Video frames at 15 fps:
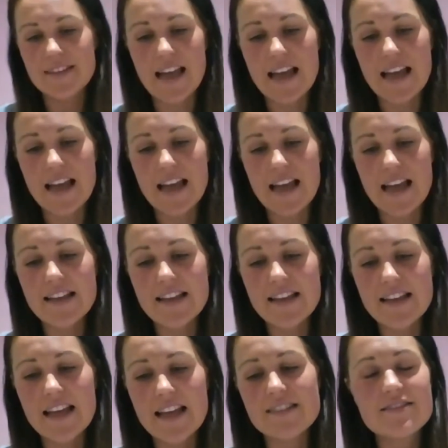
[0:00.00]
And
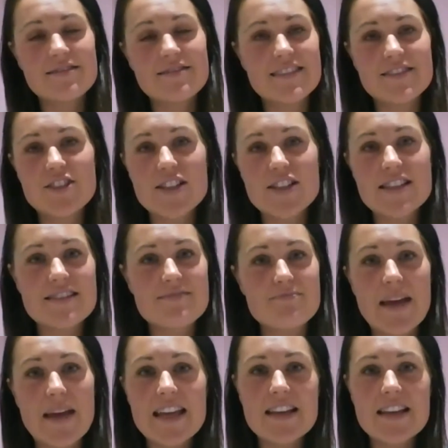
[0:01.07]
then just
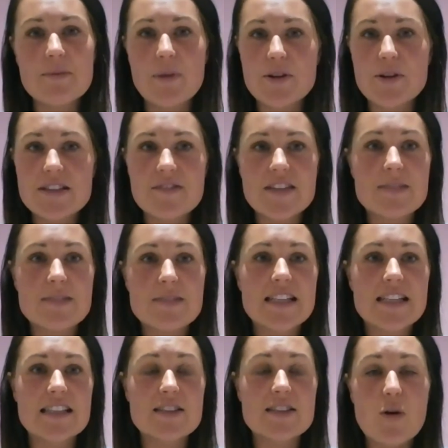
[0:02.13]
making the most of this because
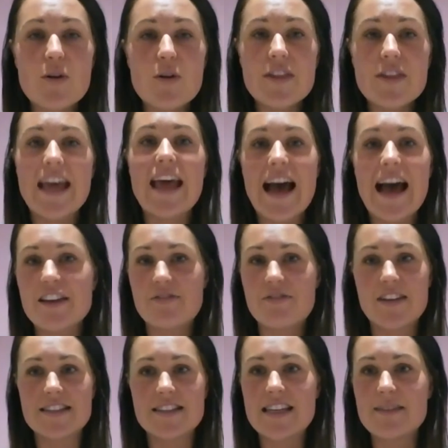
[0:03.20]
it's all there at your
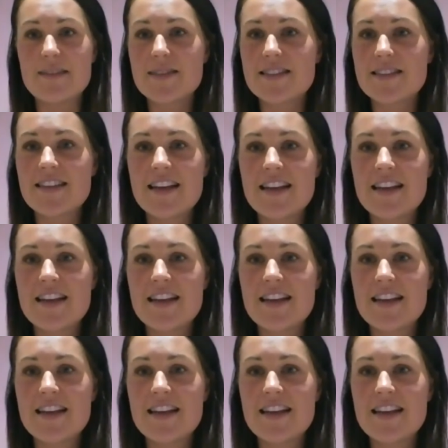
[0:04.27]
fingertips